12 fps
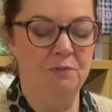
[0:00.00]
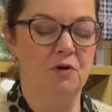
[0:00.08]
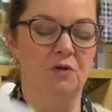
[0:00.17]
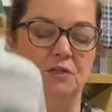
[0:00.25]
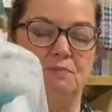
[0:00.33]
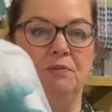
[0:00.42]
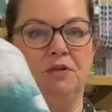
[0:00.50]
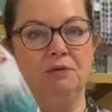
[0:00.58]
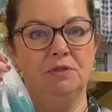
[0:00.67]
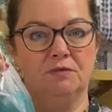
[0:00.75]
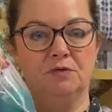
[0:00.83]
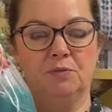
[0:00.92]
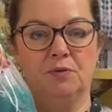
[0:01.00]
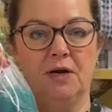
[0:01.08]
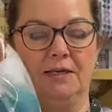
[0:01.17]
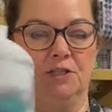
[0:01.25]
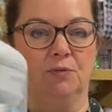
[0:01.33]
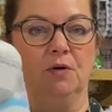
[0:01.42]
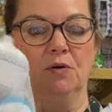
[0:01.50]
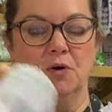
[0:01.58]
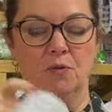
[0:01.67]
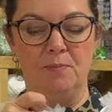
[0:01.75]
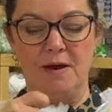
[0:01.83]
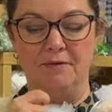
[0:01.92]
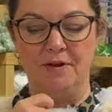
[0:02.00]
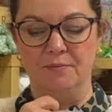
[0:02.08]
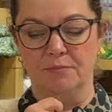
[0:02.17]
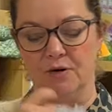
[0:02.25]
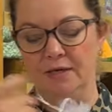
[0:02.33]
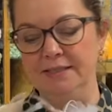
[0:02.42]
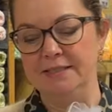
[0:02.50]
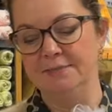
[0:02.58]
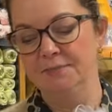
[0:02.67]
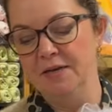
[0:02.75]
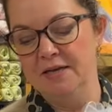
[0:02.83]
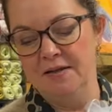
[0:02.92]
We've got this beautiful bright one called Merry and Bright.